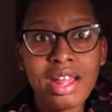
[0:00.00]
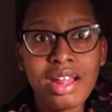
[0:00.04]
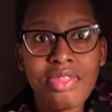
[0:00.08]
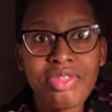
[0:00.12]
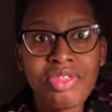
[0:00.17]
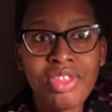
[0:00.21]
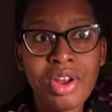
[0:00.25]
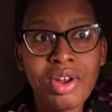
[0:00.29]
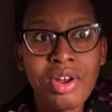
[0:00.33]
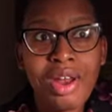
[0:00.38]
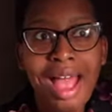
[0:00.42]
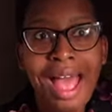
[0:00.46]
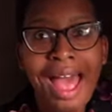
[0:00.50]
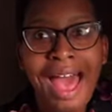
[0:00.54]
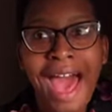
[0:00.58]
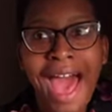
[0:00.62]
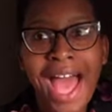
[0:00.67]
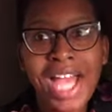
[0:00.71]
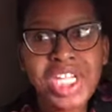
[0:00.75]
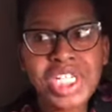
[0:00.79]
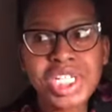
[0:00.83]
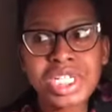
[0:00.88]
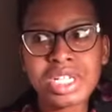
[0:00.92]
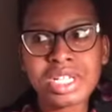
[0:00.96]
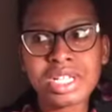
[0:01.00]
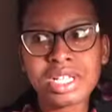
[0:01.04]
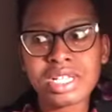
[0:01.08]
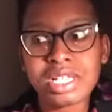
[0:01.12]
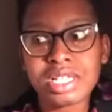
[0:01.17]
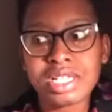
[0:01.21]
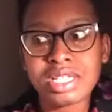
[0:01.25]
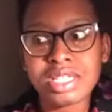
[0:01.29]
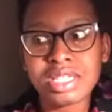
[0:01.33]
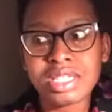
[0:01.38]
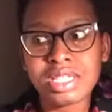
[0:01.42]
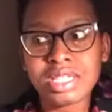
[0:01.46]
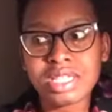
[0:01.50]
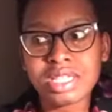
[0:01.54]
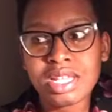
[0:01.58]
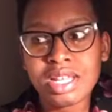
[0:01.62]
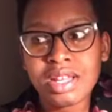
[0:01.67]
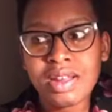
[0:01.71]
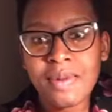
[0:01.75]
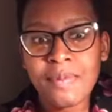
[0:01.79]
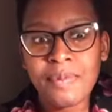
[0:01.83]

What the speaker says: their actions